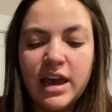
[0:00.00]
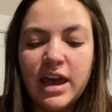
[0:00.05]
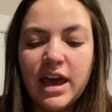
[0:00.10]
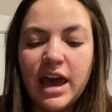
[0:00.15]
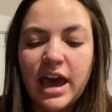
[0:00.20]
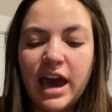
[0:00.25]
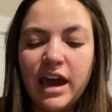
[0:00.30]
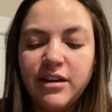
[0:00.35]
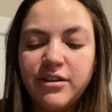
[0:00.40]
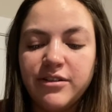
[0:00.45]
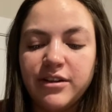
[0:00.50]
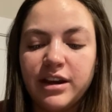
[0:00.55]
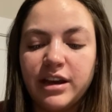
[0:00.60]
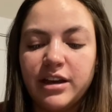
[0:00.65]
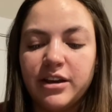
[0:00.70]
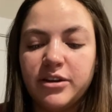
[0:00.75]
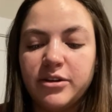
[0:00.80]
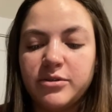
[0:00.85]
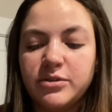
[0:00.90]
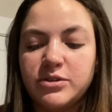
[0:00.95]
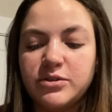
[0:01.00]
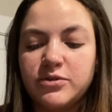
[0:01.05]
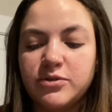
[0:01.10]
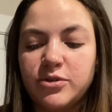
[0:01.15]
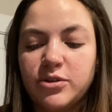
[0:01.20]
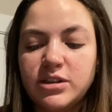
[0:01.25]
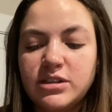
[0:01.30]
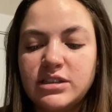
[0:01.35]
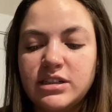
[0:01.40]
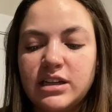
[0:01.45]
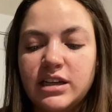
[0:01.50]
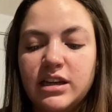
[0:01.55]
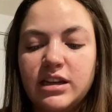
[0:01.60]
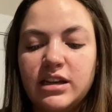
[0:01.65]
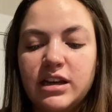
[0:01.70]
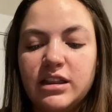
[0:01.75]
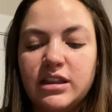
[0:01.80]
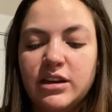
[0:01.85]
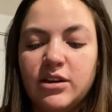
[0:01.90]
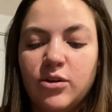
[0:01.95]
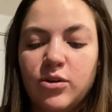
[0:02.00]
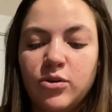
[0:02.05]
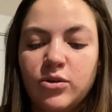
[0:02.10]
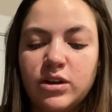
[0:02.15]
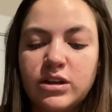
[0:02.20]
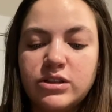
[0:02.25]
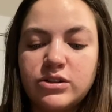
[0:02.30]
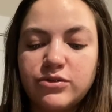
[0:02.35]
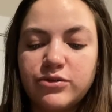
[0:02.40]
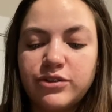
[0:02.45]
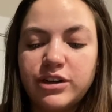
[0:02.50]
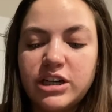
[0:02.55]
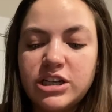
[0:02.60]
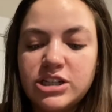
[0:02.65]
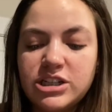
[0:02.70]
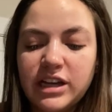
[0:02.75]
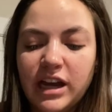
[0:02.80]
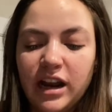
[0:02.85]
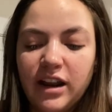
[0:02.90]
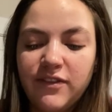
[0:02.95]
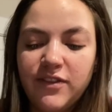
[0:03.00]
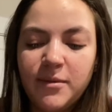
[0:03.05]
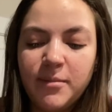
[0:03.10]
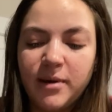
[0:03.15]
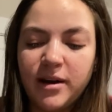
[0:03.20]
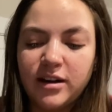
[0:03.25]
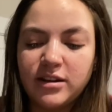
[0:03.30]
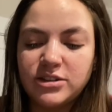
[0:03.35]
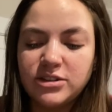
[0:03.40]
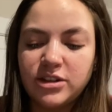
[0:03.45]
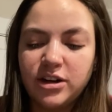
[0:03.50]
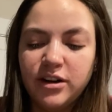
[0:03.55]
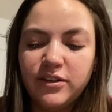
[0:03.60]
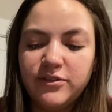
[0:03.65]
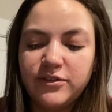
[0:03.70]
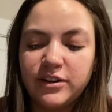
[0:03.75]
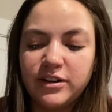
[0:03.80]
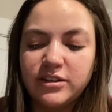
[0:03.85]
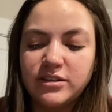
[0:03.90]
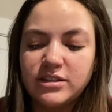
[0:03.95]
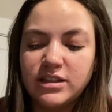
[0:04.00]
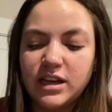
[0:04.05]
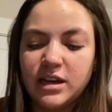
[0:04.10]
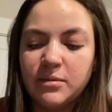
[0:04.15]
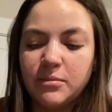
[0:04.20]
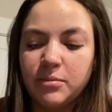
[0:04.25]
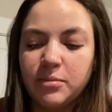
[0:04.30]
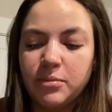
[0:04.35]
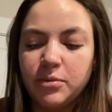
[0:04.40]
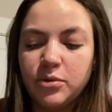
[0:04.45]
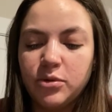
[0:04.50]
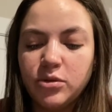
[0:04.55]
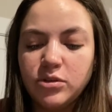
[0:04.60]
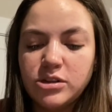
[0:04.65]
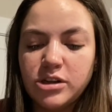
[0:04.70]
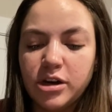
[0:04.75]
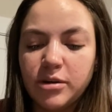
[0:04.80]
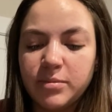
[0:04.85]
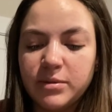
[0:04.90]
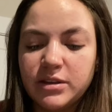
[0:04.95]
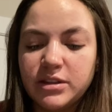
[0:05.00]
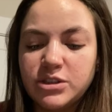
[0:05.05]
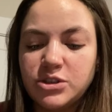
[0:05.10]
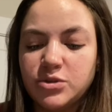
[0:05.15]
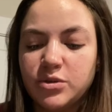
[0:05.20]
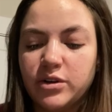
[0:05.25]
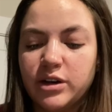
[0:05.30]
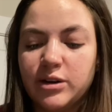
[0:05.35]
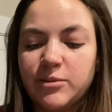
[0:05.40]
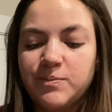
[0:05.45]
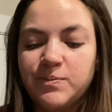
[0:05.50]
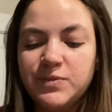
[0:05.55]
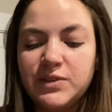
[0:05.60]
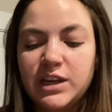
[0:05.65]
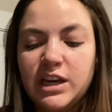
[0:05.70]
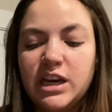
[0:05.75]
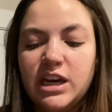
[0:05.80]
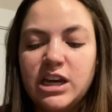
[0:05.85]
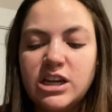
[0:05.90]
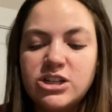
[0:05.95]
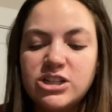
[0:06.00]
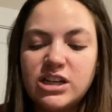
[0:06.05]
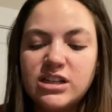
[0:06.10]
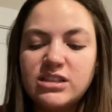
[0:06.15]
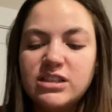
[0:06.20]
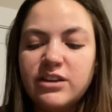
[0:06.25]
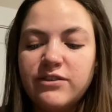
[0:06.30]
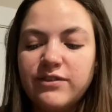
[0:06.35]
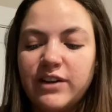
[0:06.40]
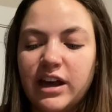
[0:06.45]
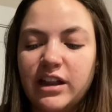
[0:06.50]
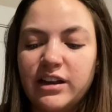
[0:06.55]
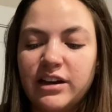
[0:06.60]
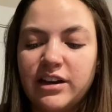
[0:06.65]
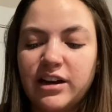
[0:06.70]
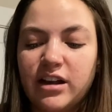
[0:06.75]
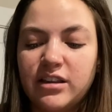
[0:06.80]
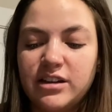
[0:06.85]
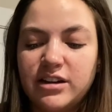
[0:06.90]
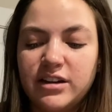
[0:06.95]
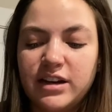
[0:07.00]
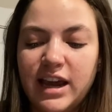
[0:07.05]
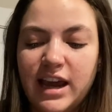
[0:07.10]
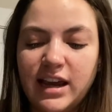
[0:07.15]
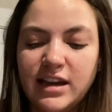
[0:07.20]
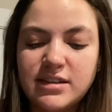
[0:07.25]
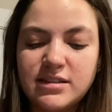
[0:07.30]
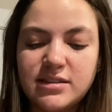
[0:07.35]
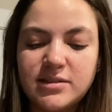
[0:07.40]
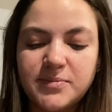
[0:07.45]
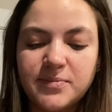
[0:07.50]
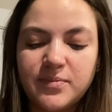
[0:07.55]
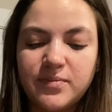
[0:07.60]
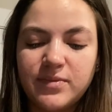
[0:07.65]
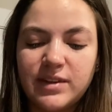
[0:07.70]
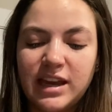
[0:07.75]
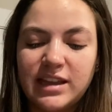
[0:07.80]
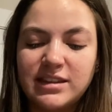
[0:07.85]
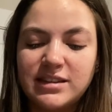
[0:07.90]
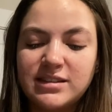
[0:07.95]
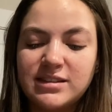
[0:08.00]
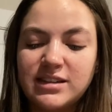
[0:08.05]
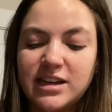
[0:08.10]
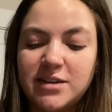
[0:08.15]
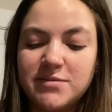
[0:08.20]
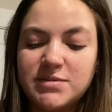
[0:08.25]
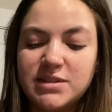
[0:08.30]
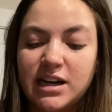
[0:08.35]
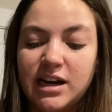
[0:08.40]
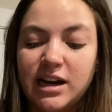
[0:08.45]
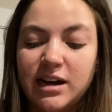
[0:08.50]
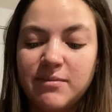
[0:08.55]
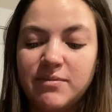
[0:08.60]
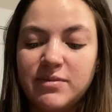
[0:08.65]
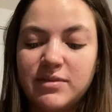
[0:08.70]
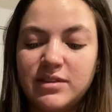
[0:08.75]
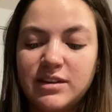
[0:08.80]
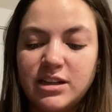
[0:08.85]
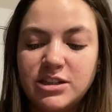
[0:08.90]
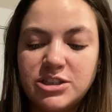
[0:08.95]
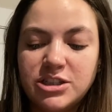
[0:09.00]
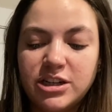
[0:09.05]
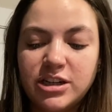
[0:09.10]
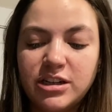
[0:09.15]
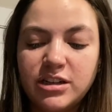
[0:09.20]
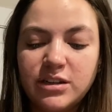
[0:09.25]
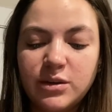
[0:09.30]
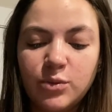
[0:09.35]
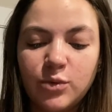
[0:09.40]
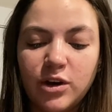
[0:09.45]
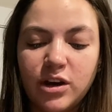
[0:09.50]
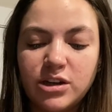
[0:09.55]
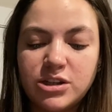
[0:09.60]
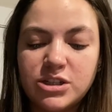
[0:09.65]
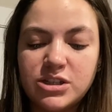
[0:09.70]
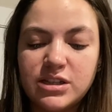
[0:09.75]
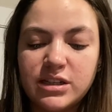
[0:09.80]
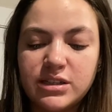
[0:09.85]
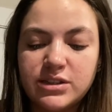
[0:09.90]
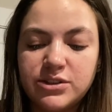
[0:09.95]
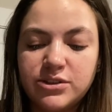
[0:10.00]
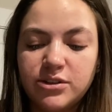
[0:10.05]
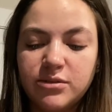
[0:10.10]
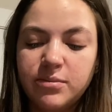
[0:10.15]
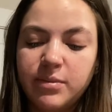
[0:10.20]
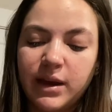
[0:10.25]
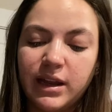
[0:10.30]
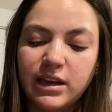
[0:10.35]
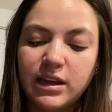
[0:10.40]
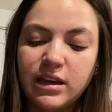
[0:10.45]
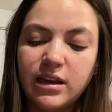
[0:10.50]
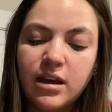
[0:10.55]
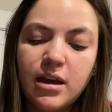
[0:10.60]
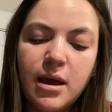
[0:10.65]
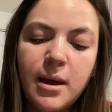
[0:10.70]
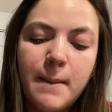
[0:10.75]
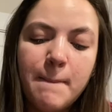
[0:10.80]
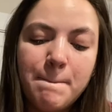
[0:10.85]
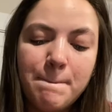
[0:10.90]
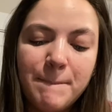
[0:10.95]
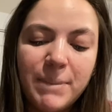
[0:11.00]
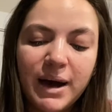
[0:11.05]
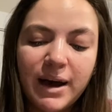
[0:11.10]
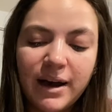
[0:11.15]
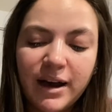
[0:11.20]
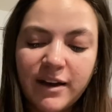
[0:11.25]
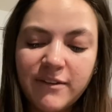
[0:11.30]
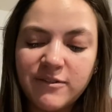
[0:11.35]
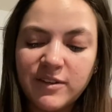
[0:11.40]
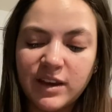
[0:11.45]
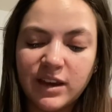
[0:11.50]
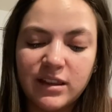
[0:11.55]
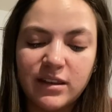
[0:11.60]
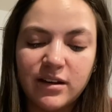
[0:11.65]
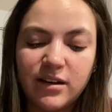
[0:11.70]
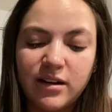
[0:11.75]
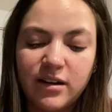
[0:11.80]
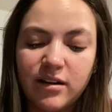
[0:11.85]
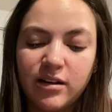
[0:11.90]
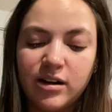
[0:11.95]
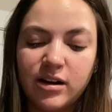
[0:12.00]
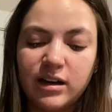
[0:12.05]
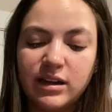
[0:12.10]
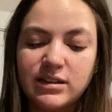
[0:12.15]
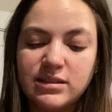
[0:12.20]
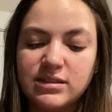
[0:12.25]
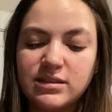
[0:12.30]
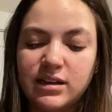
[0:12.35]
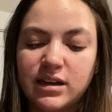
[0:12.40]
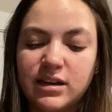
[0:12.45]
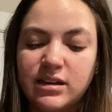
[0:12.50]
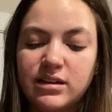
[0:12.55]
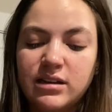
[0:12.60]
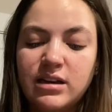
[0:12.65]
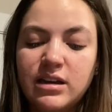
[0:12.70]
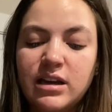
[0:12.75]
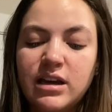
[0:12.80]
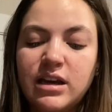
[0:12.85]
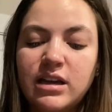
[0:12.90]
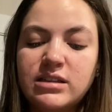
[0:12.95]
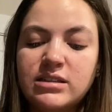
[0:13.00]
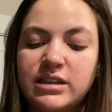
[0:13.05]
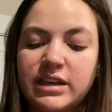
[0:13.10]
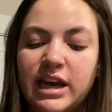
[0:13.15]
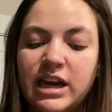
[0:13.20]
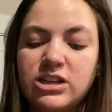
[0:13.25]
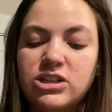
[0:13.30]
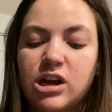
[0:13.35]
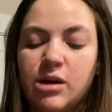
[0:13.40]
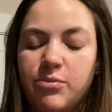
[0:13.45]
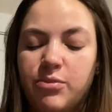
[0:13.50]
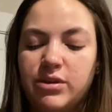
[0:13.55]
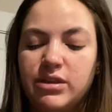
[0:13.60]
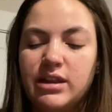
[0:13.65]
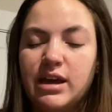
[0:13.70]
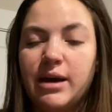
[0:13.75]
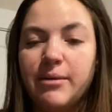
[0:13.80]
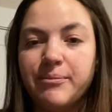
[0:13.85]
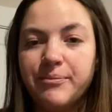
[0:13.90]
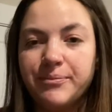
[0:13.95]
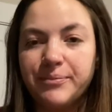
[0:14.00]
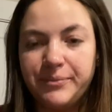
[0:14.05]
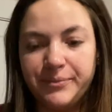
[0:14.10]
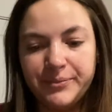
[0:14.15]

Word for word: Henry, who was 14 and the oldest, reached out of the boxcar first and pulled open the door. Jesse and Violet got there next. At the same time, they turned and watched six year old Benny puffing in the hot August sun to catch up with them.